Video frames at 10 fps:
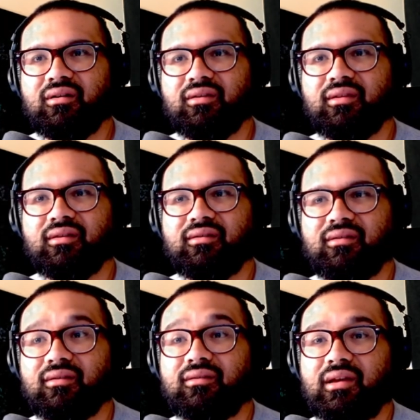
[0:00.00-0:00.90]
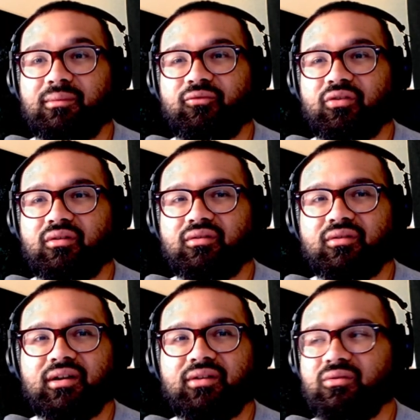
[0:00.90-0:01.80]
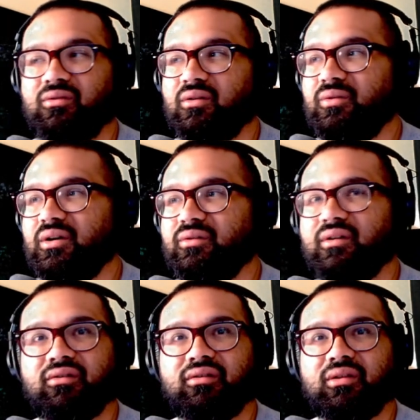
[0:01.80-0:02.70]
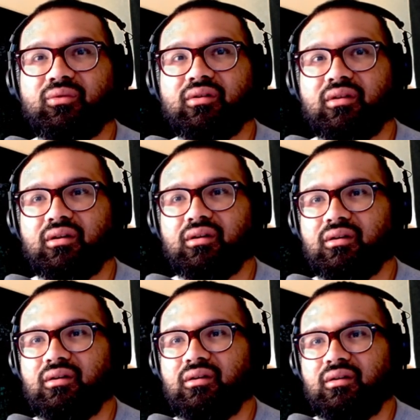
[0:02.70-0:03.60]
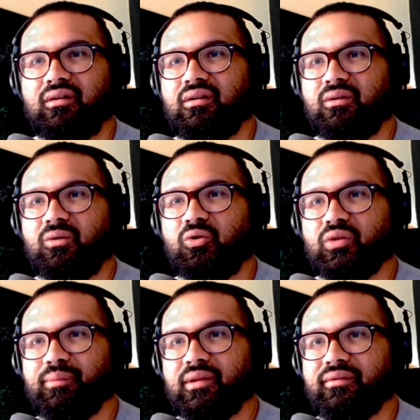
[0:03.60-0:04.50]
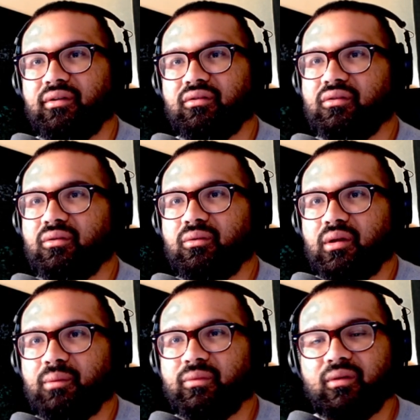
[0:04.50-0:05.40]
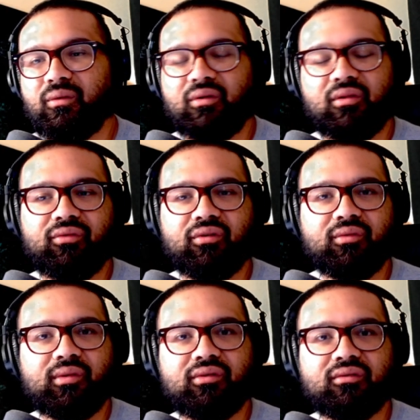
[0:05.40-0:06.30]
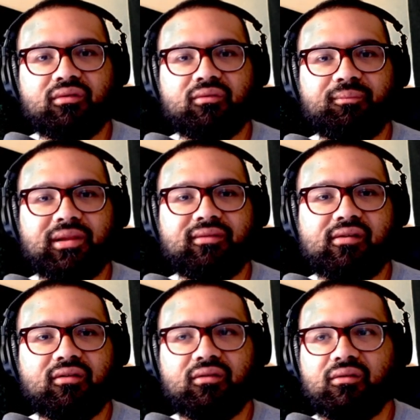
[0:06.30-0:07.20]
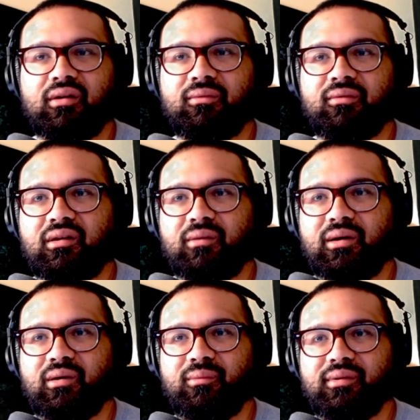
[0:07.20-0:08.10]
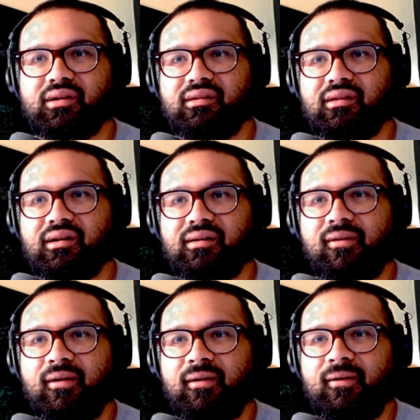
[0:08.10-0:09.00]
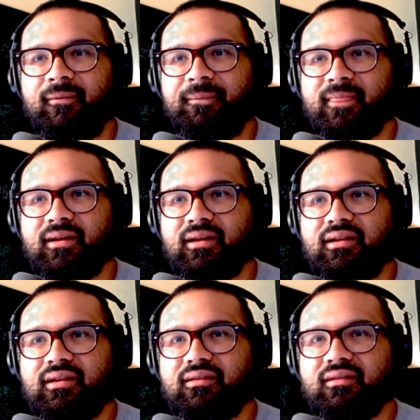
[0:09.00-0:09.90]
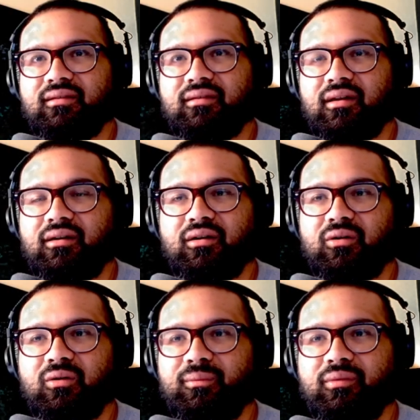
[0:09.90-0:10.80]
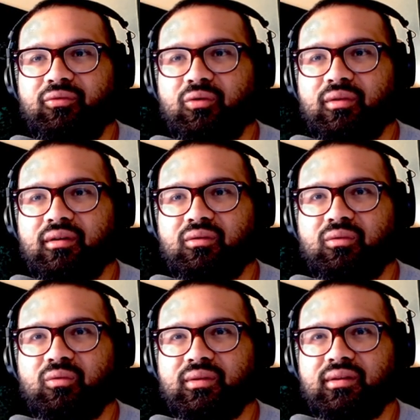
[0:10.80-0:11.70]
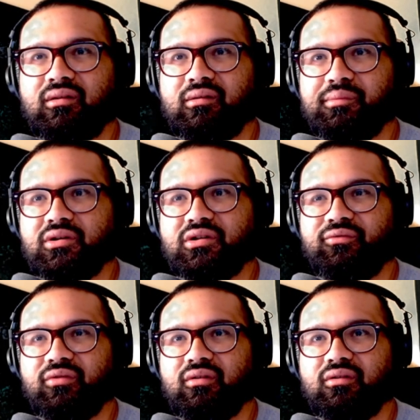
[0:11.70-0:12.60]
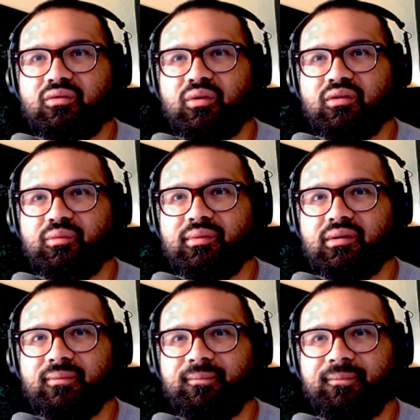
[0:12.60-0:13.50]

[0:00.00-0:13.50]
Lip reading: This game, for those of you guys who don't know, is actually really old PlayStation 2 game. It's like one of the first PlayStation 2 games that come out, but it's I don't know before this what the inspiration for this was, but